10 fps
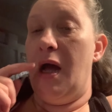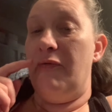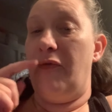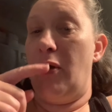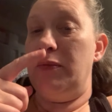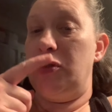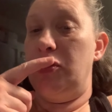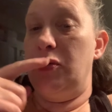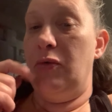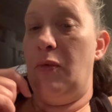form
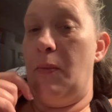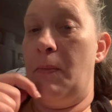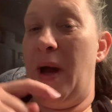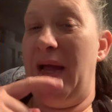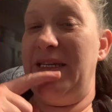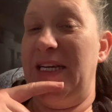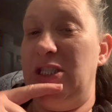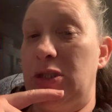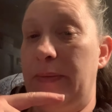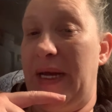to my
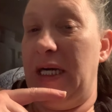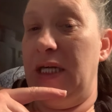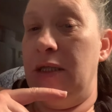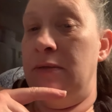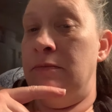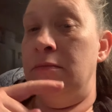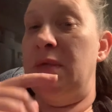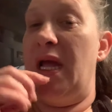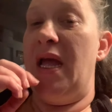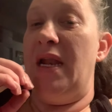denture better
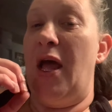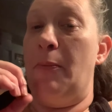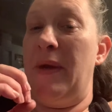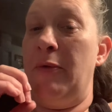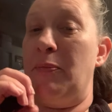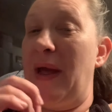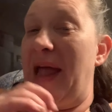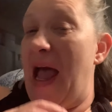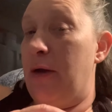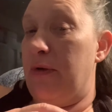and help me with my
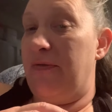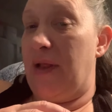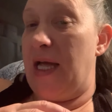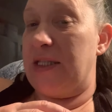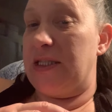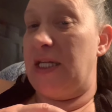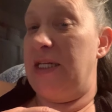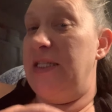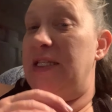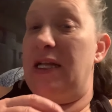gag reflex. And
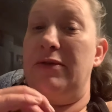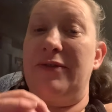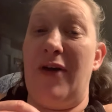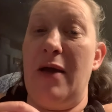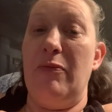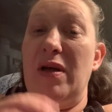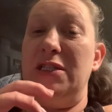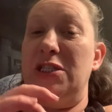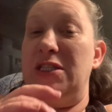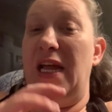he said that was fine, but
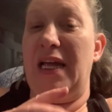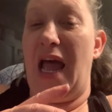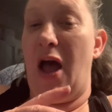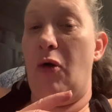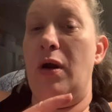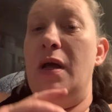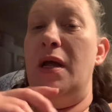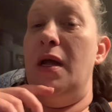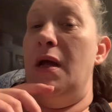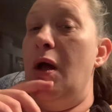just take out
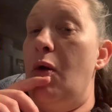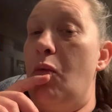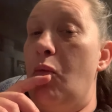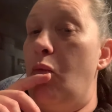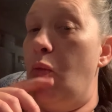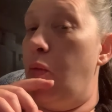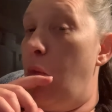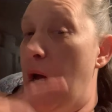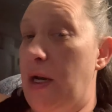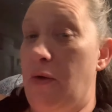
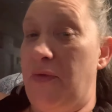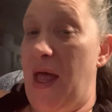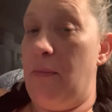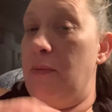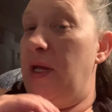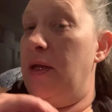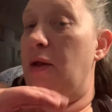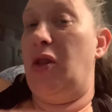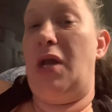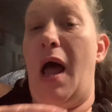one of them, either
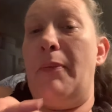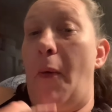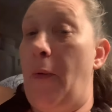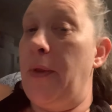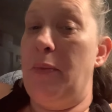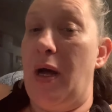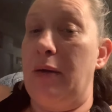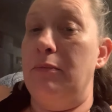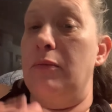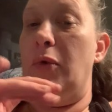the top or the
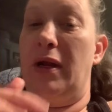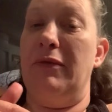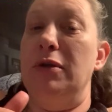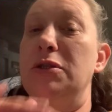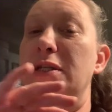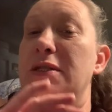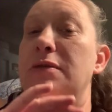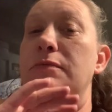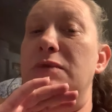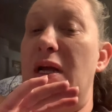bottom, whatever, just
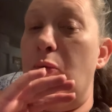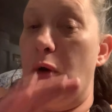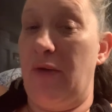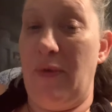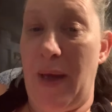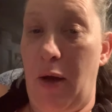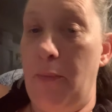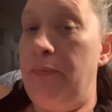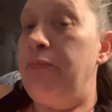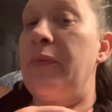take one of them out.
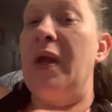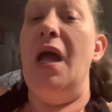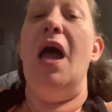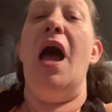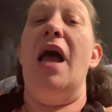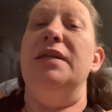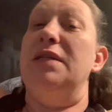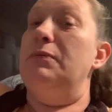I said,